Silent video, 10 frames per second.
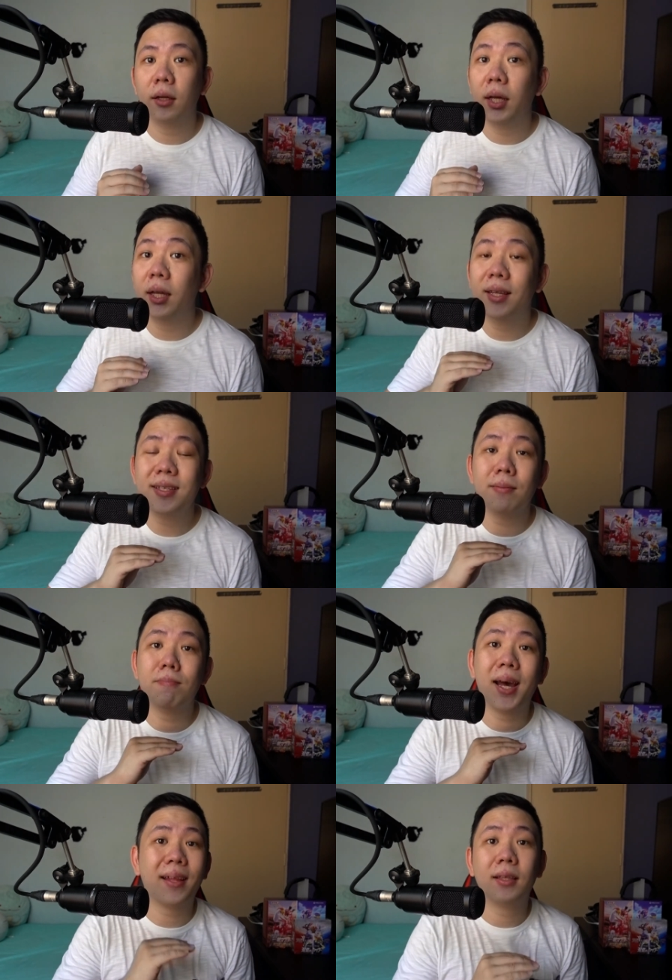It doesn't
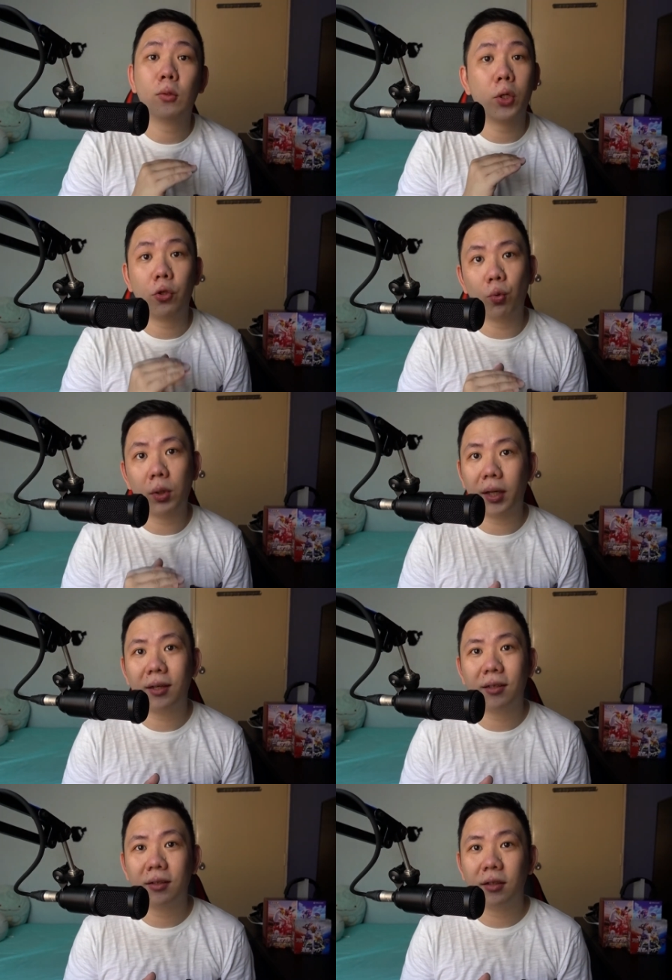matter what you
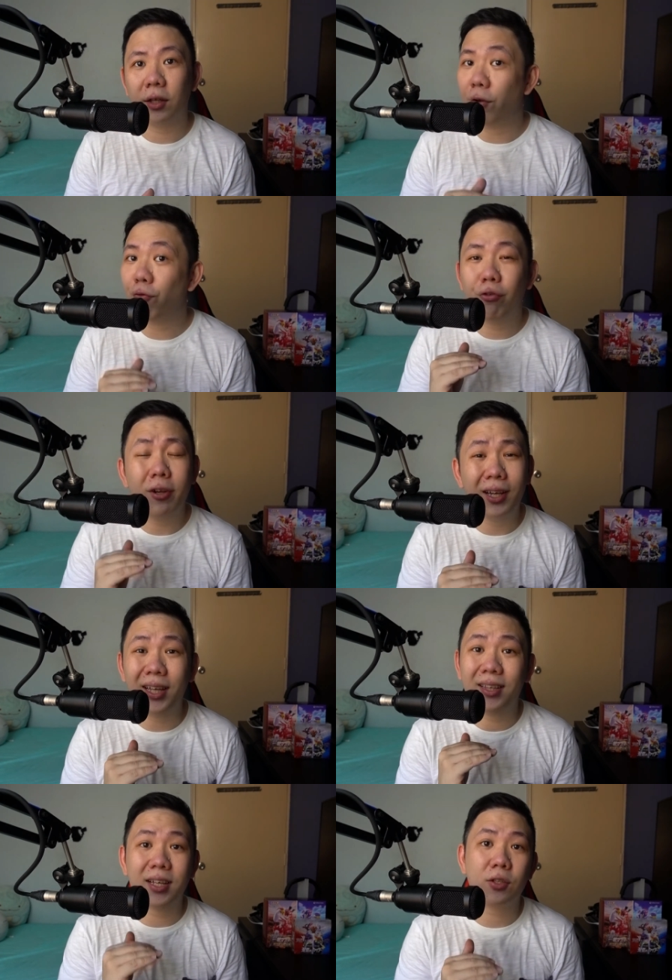like. It really
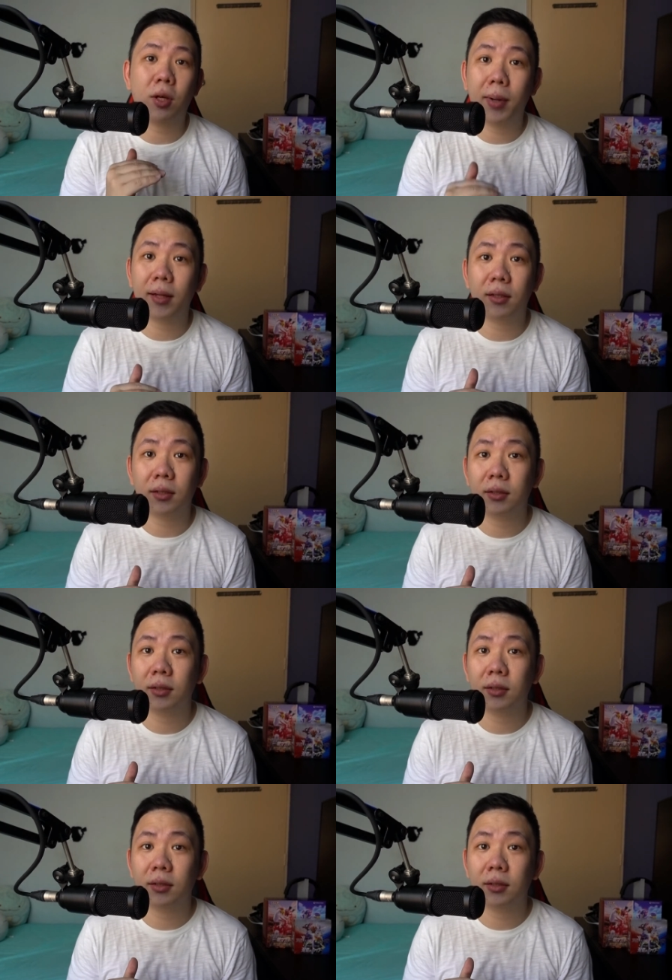does not matter.